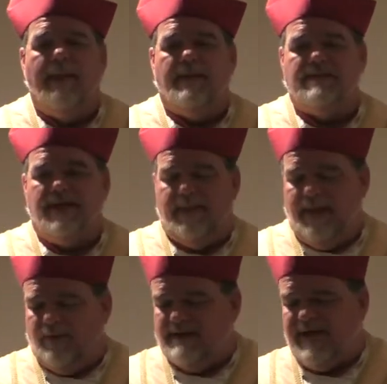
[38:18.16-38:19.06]
And
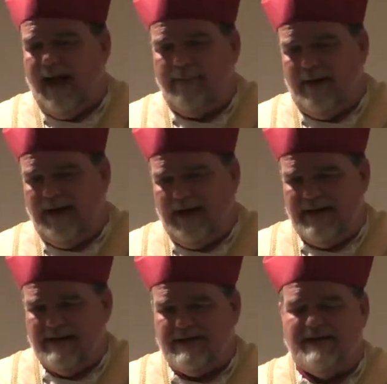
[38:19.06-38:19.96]
that what's happening
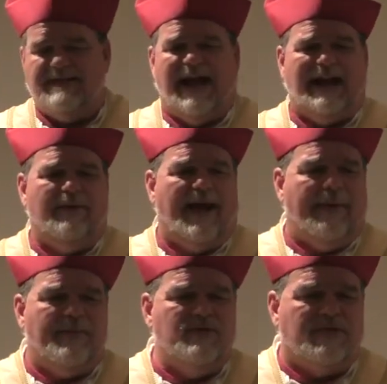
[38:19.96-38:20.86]
is exactly what
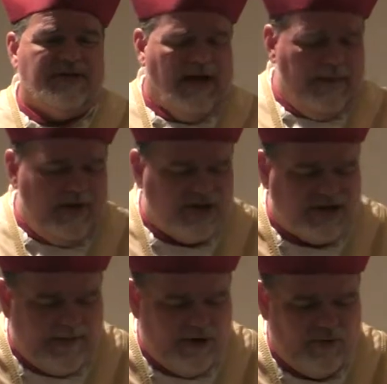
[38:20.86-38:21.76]
happens when the
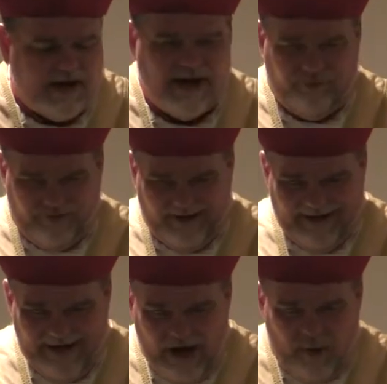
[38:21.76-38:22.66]
communists come into a country.
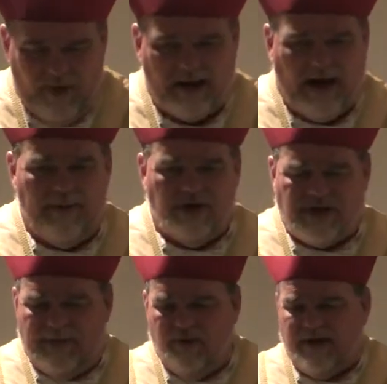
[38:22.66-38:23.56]
When a
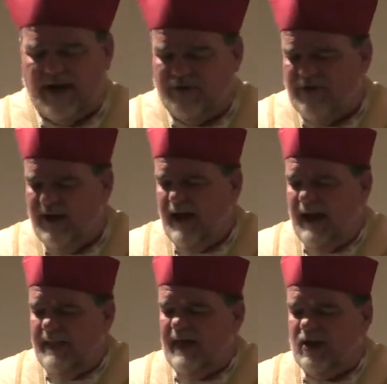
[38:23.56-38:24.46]
communist come into a country,
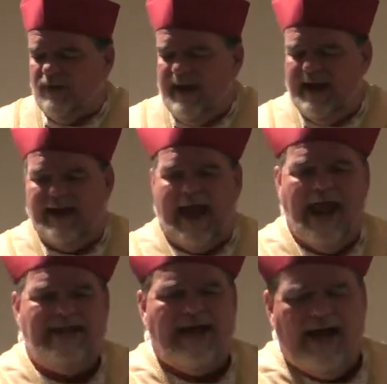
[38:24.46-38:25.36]
they create an
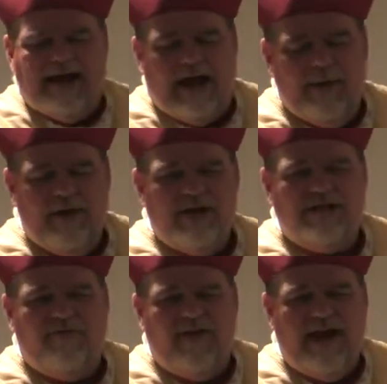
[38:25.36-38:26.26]

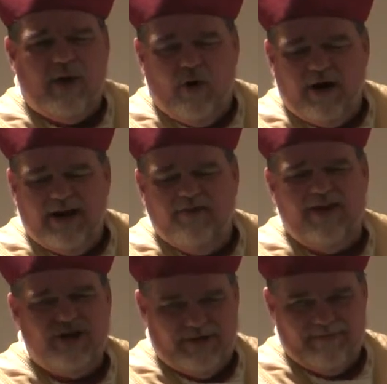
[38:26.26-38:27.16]
anti-communist fake
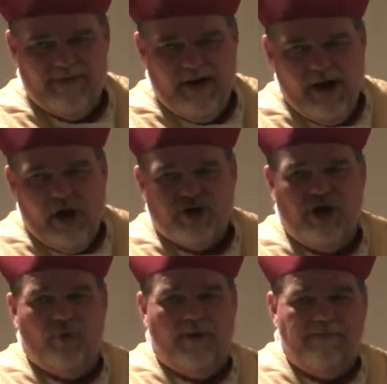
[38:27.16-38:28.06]
organization.
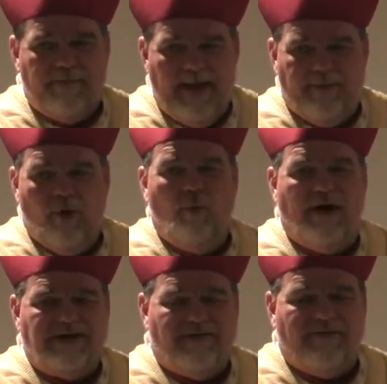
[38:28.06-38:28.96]
So that when people
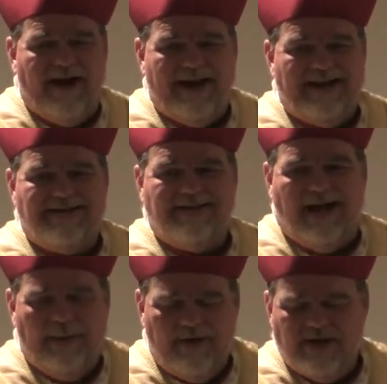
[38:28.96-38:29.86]
want to fight against the
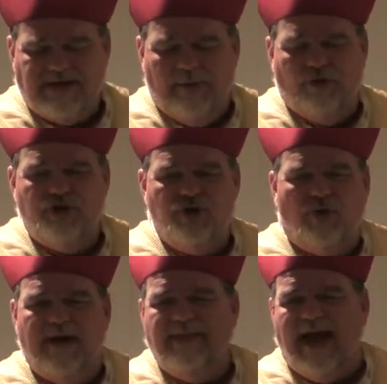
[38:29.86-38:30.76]
communists, they will
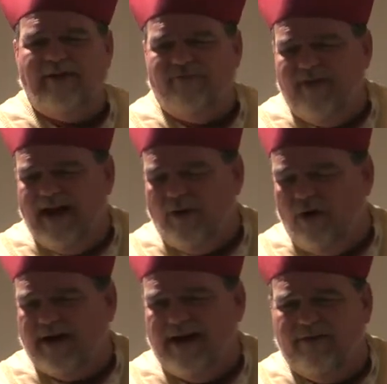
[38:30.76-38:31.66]
join that fake
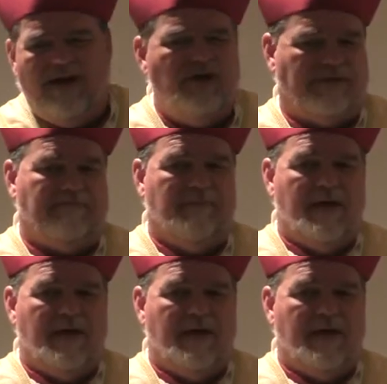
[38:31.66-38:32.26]
organization.